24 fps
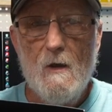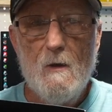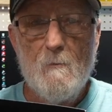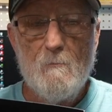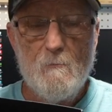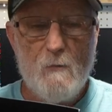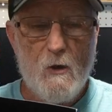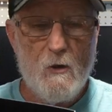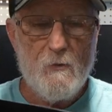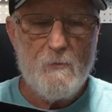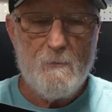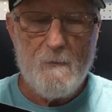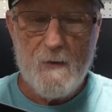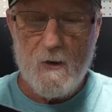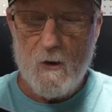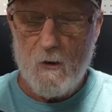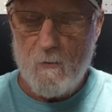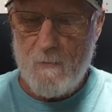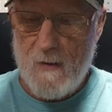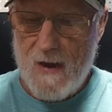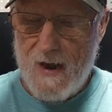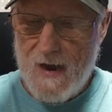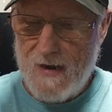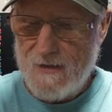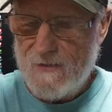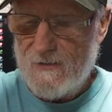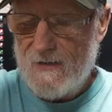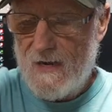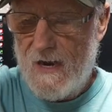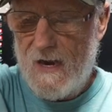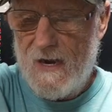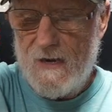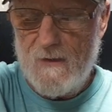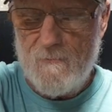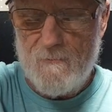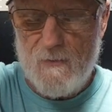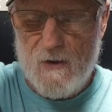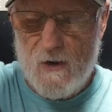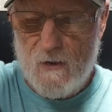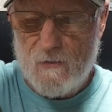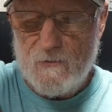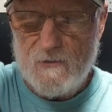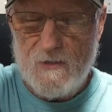both barrel backs and barrel